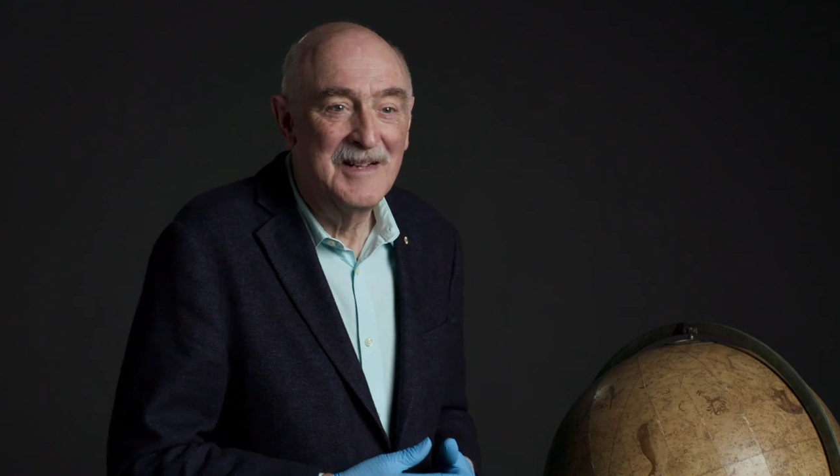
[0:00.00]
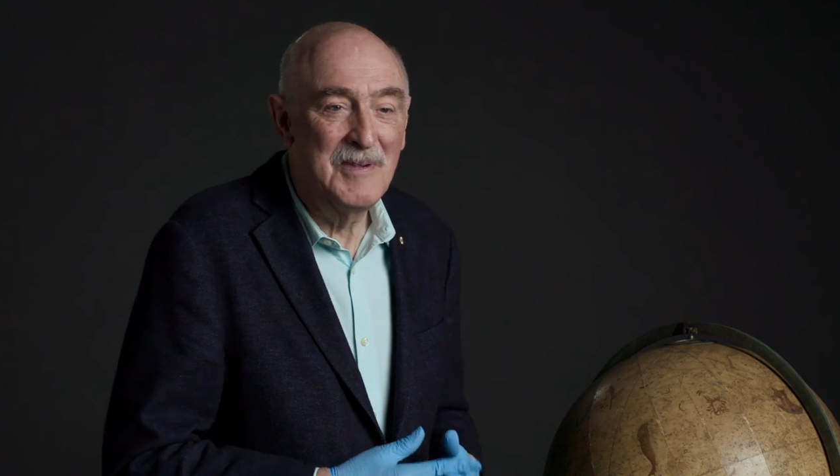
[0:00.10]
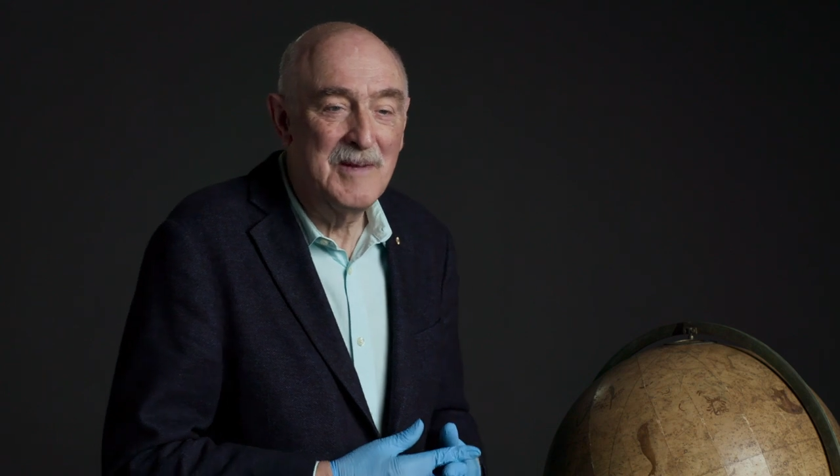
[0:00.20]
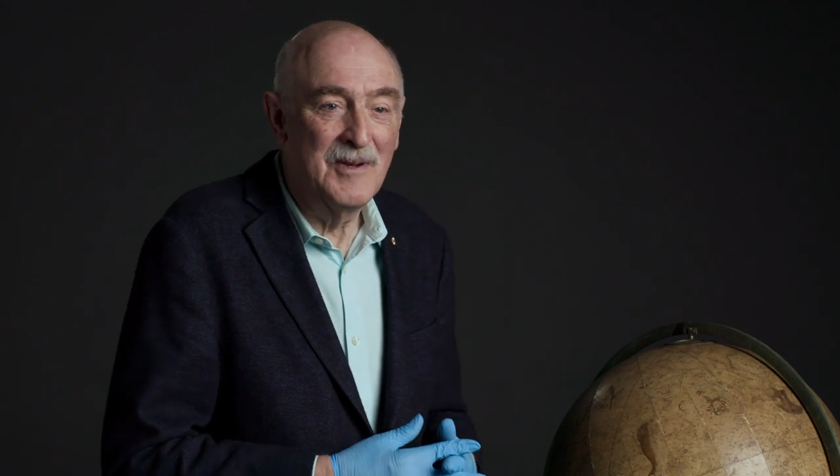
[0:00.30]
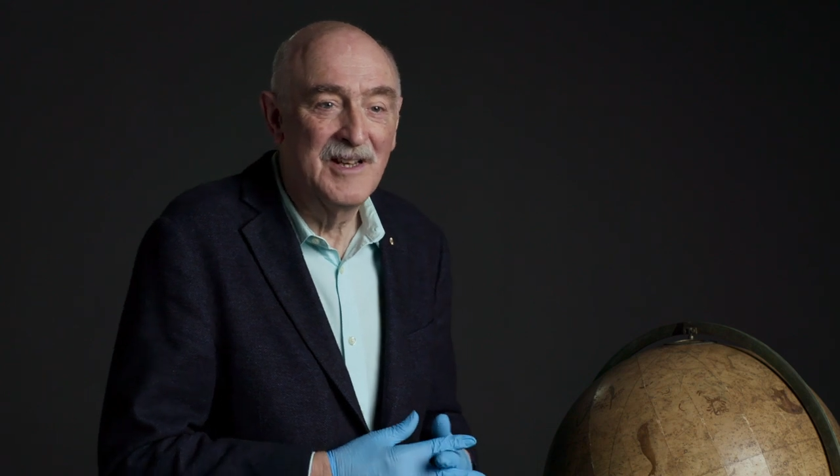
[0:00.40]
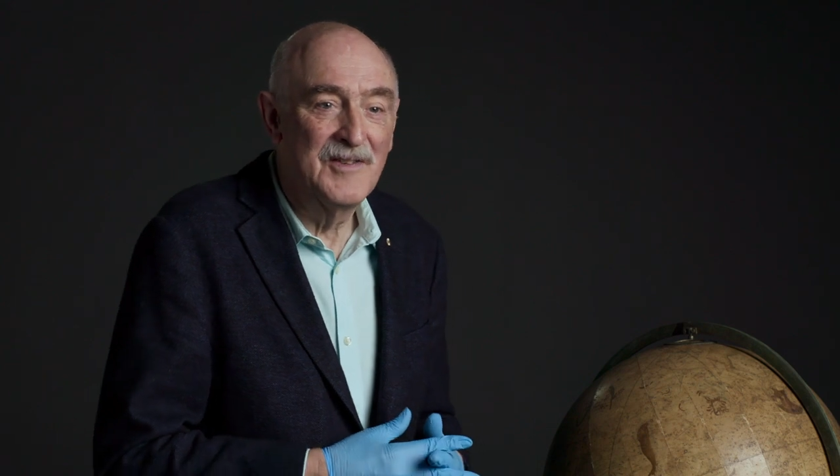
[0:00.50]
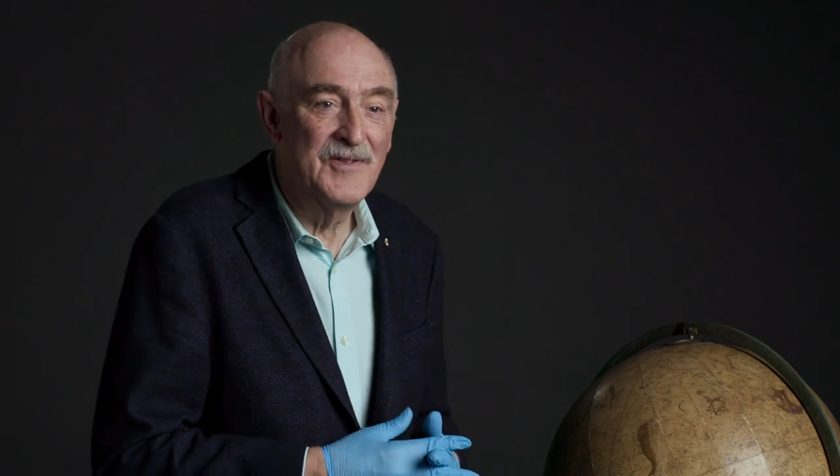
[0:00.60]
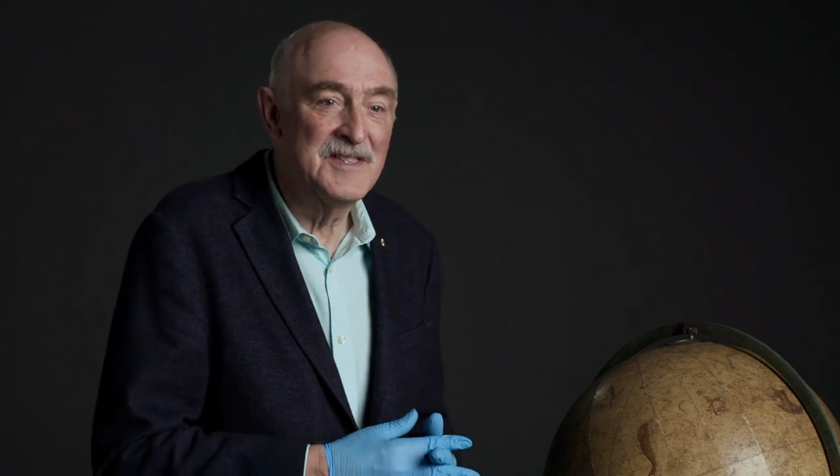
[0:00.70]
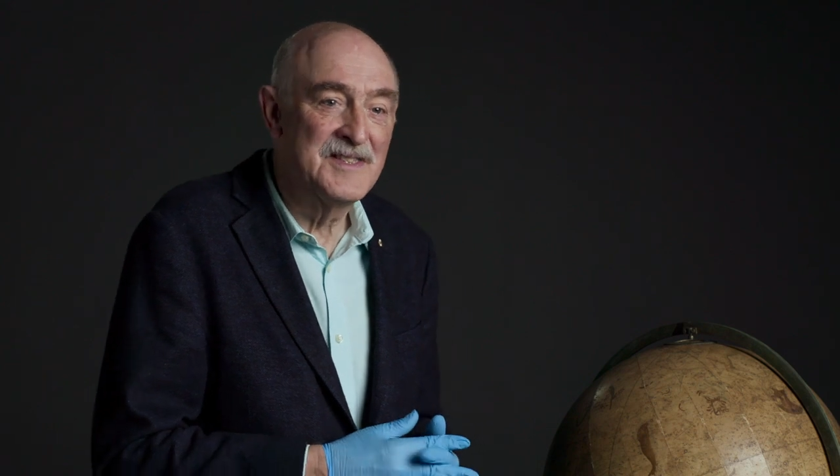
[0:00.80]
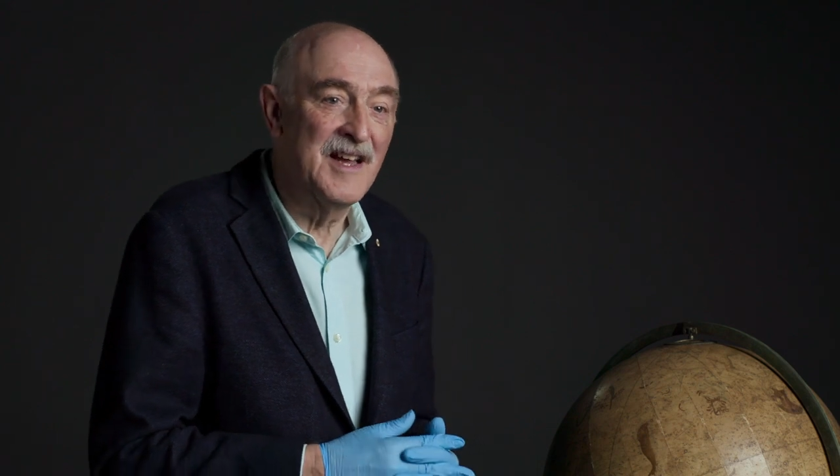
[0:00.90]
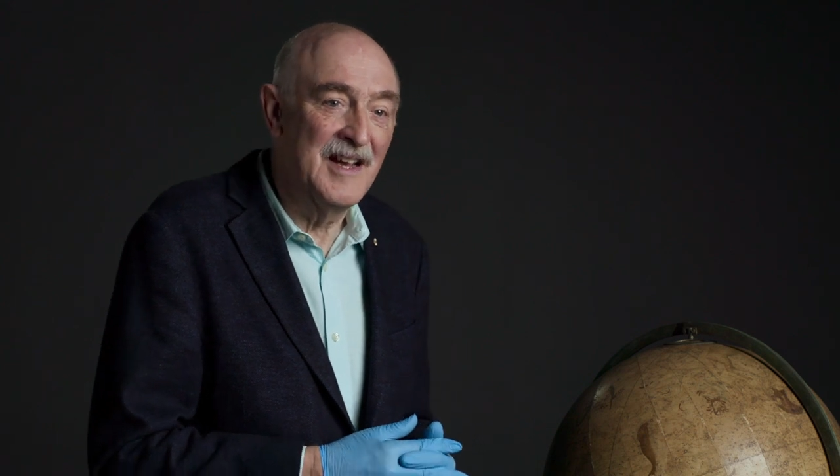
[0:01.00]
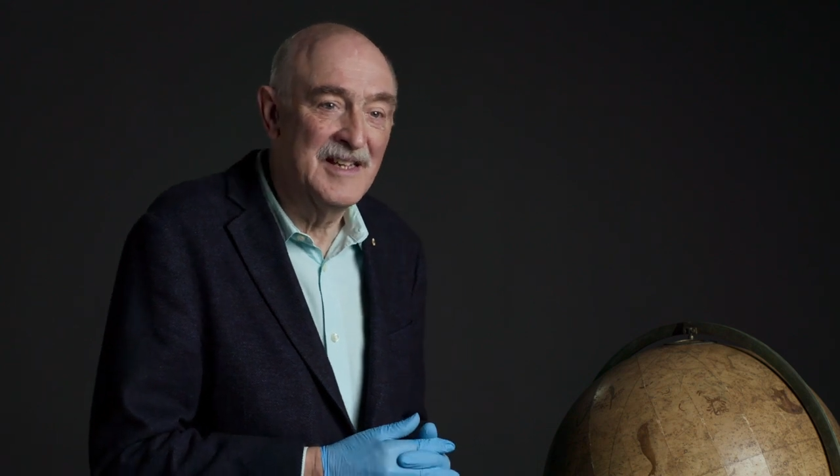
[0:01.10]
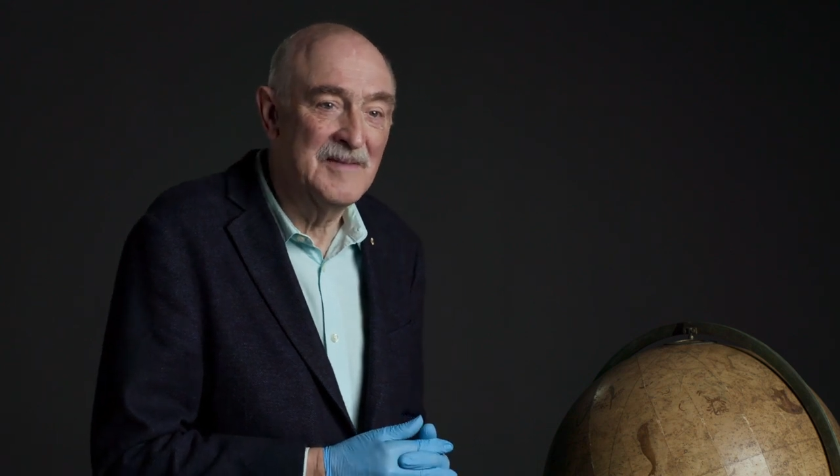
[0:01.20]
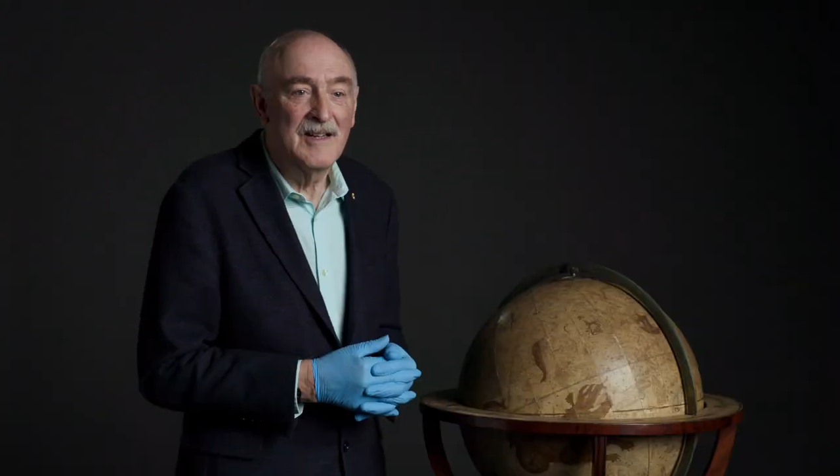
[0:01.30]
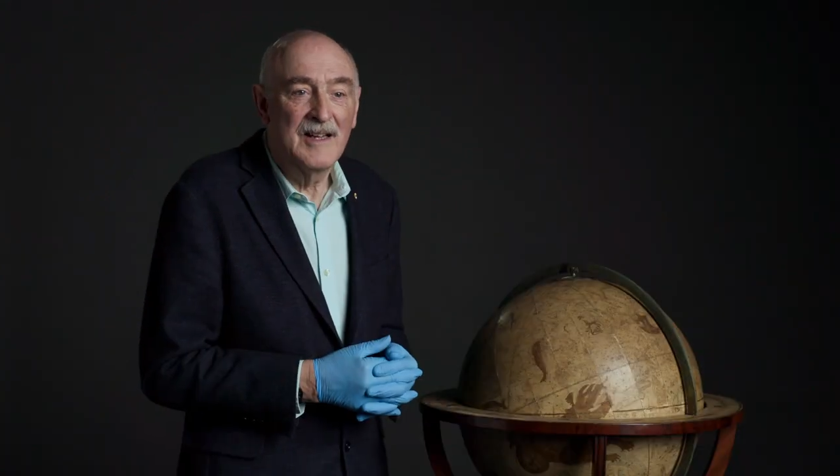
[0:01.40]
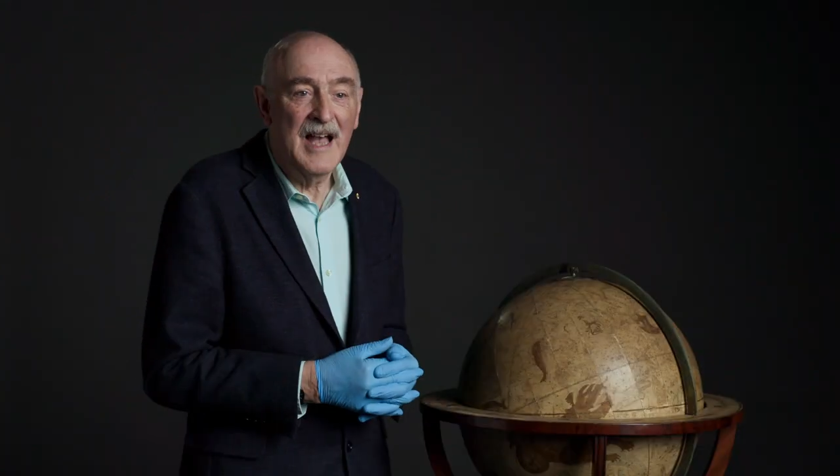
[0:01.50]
people of his time.